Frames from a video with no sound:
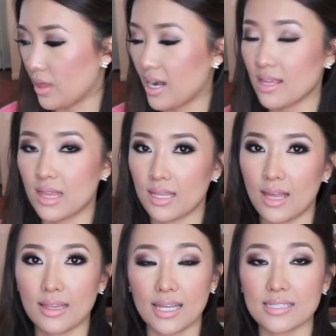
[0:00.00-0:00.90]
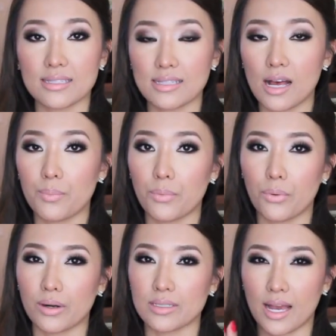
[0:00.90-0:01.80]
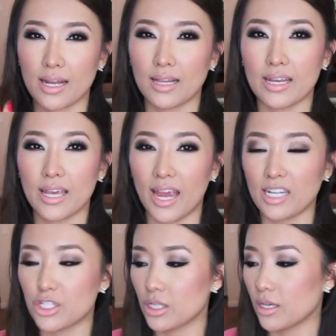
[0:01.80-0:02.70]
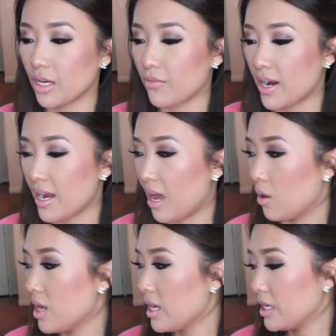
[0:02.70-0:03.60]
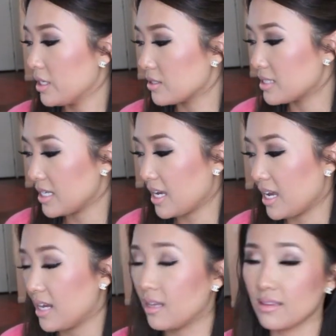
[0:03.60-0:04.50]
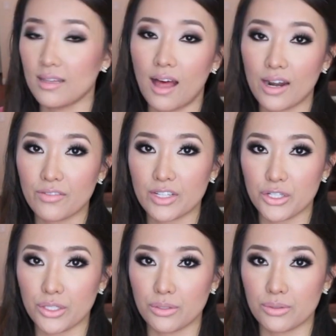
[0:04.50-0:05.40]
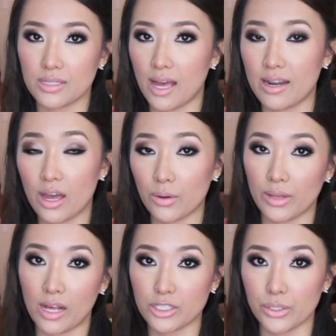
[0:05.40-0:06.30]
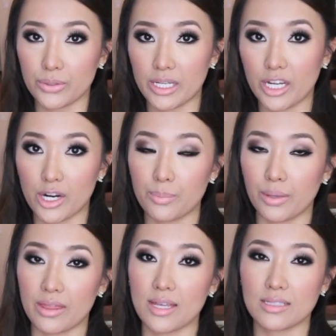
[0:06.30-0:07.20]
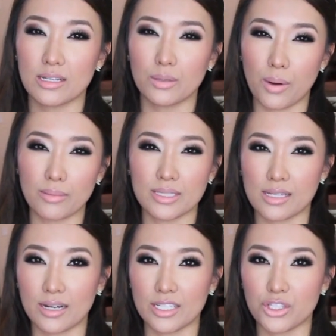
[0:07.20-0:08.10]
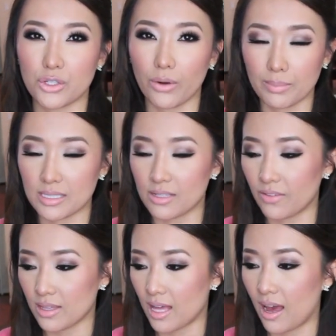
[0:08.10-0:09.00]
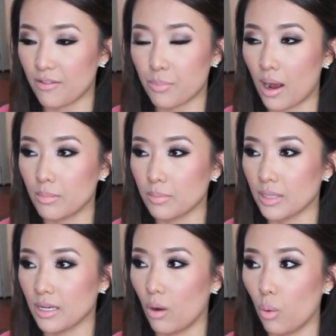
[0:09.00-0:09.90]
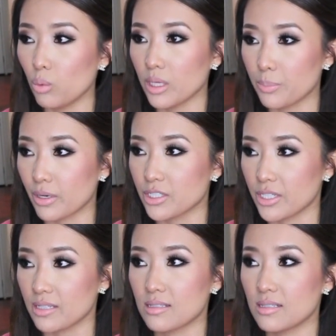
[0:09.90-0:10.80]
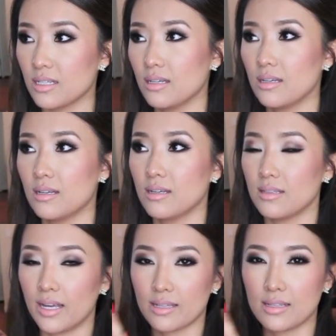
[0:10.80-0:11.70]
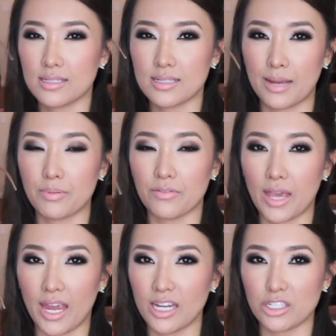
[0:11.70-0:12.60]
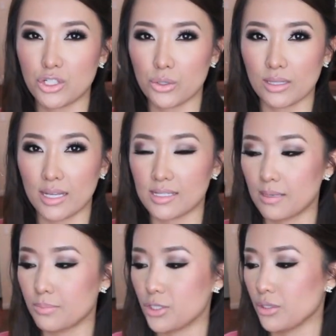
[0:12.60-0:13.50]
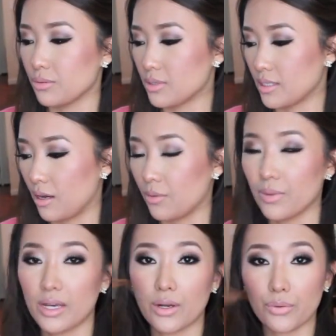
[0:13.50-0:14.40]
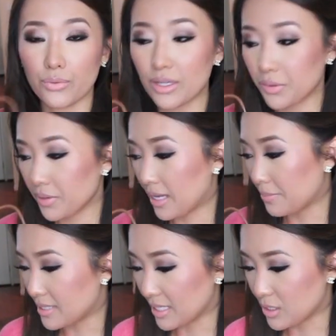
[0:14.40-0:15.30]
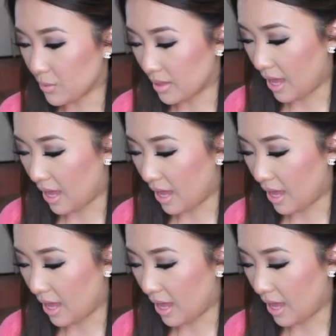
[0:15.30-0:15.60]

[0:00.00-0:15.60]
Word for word: with anything that laces up or is kind of like caged looking right now. You'll see it in a lot of the shoes that not only I'll show you here, but things that you'll probably see on Instagram and stuff like that. I've probably only purchased like these type of caged or lace-up shoes. So really, really obsessed with